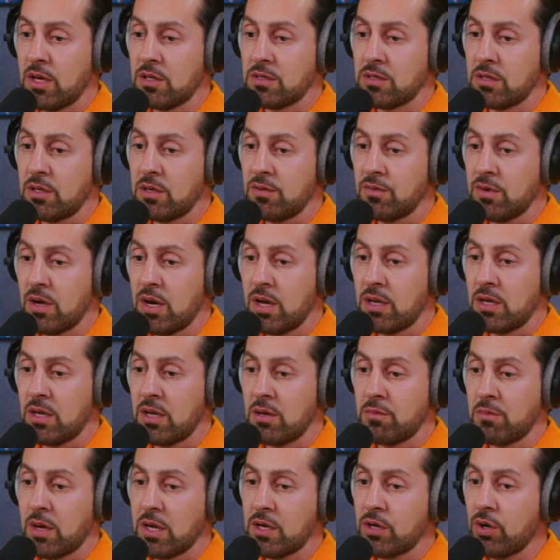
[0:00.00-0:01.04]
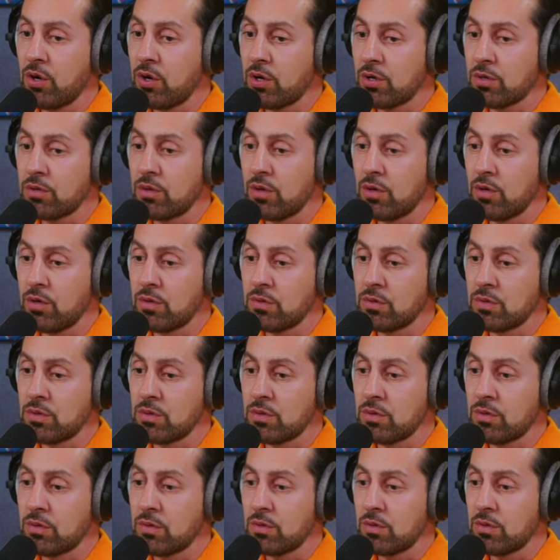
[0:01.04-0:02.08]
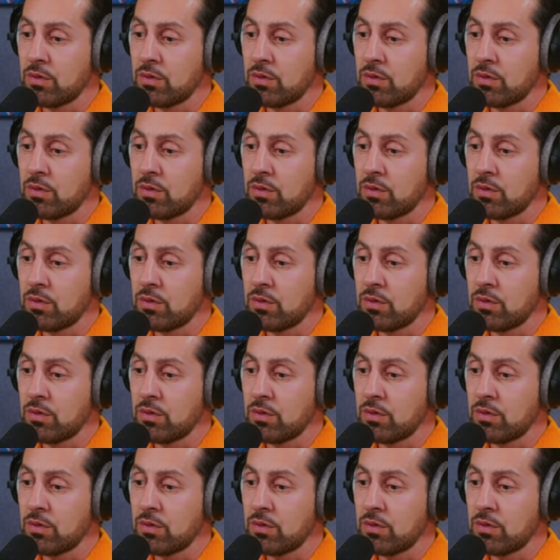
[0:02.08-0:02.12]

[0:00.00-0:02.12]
As an Iranian, my heart goes